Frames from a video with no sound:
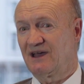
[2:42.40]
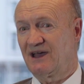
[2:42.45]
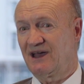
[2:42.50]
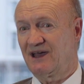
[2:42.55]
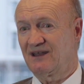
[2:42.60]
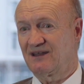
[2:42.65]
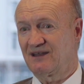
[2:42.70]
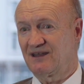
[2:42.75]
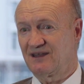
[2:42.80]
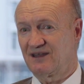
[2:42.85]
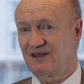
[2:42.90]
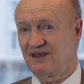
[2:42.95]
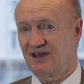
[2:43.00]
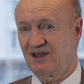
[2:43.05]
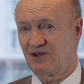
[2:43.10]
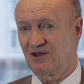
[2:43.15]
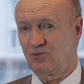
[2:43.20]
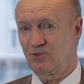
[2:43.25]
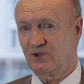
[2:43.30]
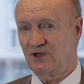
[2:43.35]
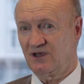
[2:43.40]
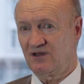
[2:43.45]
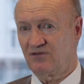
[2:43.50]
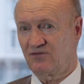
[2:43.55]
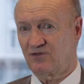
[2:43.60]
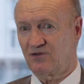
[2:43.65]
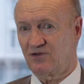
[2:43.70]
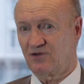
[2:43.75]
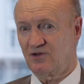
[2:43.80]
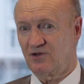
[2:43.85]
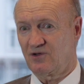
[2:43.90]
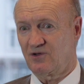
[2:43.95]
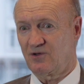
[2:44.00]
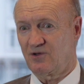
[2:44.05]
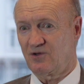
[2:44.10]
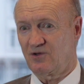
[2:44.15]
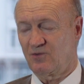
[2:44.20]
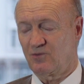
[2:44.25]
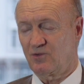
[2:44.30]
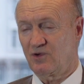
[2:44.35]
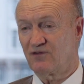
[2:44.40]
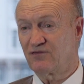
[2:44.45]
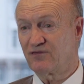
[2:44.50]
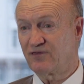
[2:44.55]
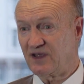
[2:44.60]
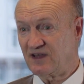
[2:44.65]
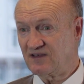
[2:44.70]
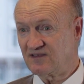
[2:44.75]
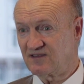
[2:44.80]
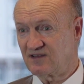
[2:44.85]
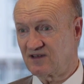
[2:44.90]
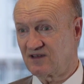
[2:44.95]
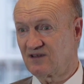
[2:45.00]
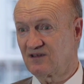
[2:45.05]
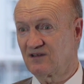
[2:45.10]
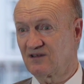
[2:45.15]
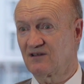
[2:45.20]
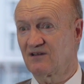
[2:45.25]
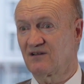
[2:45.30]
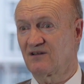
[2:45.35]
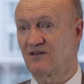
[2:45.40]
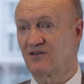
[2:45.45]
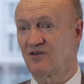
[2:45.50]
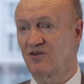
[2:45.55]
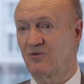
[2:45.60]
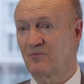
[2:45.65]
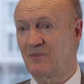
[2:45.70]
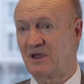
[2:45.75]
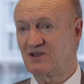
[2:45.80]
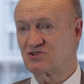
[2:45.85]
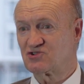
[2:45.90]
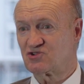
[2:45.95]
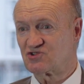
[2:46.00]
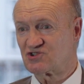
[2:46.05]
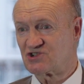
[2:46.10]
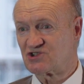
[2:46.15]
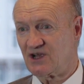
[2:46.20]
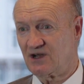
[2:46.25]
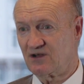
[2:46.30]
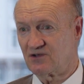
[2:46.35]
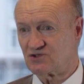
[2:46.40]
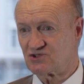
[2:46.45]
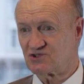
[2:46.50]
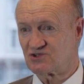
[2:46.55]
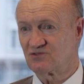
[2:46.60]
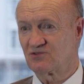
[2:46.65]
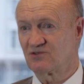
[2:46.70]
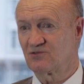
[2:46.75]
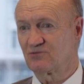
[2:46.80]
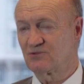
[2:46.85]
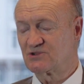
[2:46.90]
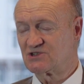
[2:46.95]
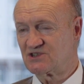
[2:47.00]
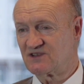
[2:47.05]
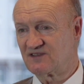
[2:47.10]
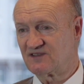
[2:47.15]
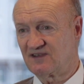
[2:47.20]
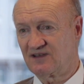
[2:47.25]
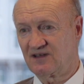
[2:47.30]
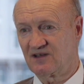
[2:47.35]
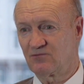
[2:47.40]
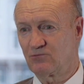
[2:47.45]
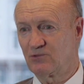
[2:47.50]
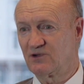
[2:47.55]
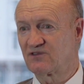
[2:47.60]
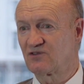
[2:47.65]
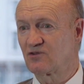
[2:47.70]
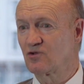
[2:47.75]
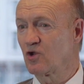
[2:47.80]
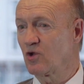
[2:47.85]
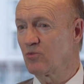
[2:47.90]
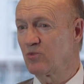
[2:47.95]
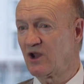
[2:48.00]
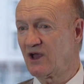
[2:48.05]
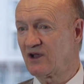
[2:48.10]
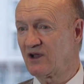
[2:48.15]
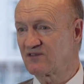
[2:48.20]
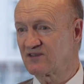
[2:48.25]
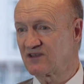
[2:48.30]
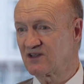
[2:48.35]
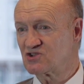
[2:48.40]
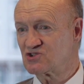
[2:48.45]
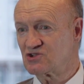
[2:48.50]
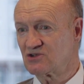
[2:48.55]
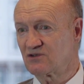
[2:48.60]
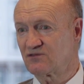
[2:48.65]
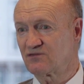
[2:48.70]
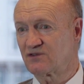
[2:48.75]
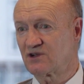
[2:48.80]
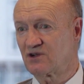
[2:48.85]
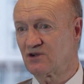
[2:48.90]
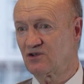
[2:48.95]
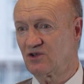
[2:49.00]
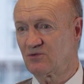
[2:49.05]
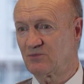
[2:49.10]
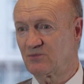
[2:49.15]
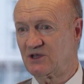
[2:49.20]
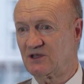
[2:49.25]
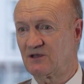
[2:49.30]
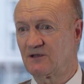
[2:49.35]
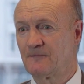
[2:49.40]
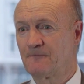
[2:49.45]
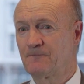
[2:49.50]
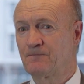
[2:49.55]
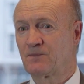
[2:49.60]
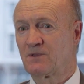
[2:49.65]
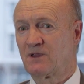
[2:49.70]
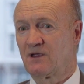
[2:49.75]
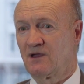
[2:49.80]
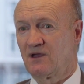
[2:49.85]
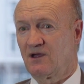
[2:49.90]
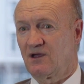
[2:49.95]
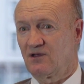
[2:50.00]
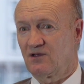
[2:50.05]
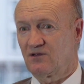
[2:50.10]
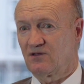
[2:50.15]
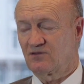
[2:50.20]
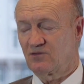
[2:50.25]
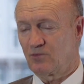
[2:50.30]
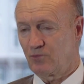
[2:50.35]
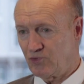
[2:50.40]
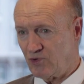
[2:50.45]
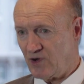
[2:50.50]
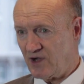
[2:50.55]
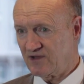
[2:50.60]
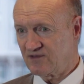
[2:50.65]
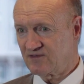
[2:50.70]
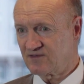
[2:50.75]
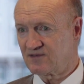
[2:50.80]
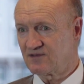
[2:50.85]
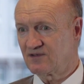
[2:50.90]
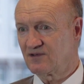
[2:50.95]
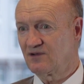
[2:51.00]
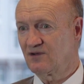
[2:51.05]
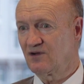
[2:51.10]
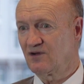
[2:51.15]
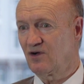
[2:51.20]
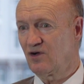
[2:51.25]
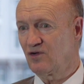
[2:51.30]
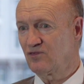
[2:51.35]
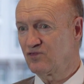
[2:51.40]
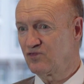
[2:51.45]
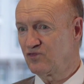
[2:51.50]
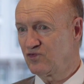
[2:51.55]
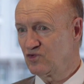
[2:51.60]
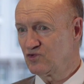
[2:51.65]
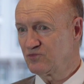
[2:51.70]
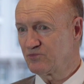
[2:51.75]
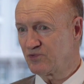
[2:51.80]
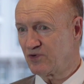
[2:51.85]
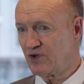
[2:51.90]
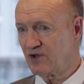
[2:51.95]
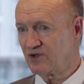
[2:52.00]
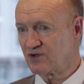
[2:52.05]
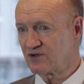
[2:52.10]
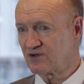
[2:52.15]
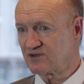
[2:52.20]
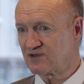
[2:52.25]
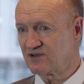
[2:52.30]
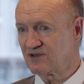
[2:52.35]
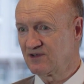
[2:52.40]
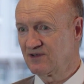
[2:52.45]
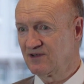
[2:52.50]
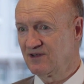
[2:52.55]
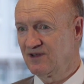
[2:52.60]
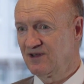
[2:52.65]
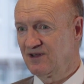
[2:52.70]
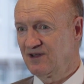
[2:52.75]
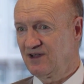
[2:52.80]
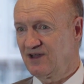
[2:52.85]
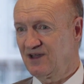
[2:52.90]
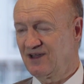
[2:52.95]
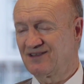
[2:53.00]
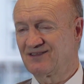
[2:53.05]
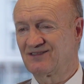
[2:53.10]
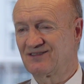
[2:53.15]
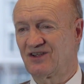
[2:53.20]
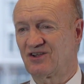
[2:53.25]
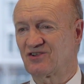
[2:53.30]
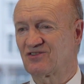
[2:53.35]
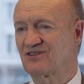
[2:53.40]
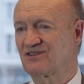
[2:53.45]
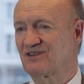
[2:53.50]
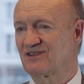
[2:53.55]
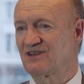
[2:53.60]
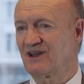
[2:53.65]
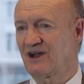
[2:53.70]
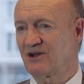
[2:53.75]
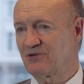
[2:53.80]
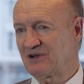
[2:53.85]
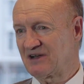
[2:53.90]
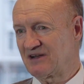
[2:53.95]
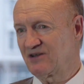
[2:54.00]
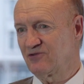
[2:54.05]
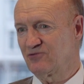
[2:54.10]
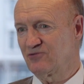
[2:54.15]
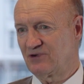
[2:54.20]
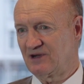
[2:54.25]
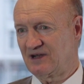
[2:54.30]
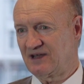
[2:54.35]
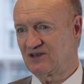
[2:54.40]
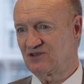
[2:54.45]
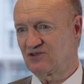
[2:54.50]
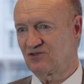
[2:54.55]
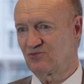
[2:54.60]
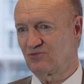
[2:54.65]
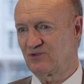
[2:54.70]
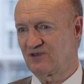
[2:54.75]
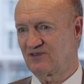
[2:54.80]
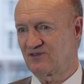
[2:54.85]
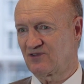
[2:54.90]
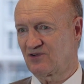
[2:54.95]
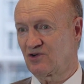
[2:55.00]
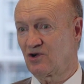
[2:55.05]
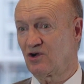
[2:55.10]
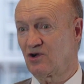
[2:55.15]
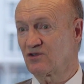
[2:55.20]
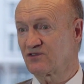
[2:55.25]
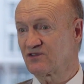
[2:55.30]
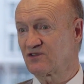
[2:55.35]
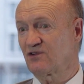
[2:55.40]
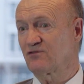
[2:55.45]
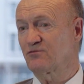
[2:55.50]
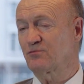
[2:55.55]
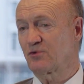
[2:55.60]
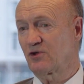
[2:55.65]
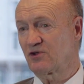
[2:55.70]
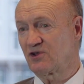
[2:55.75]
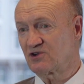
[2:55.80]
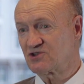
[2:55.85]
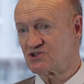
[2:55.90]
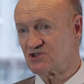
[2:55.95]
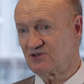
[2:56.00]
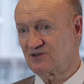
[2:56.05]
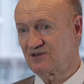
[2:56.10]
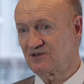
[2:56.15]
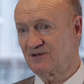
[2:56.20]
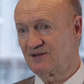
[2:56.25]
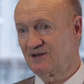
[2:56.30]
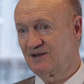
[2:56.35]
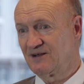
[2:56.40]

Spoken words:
and we are facing a major challenge which is linked with globalization of economy. The price of food product is not directly related with the cost of production.